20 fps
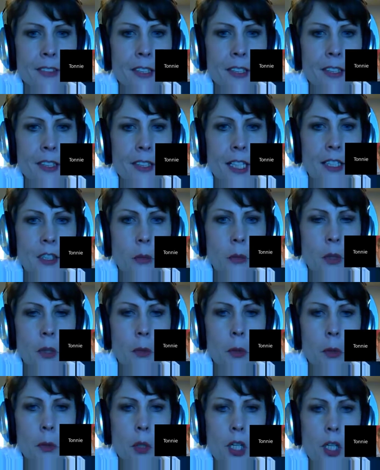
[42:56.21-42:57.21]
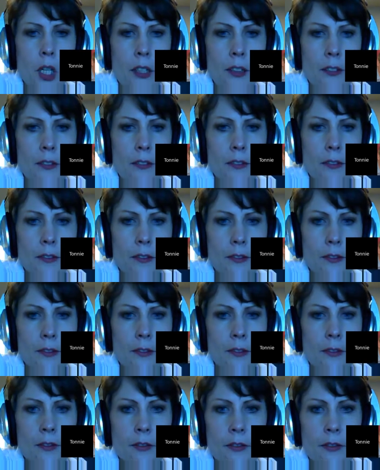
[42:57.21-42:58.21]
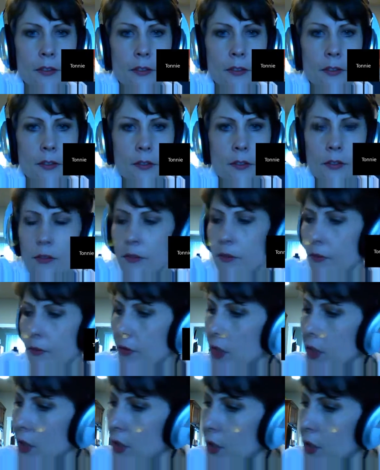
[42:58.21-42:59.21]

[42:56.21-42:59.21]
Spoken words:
That's the one we want. So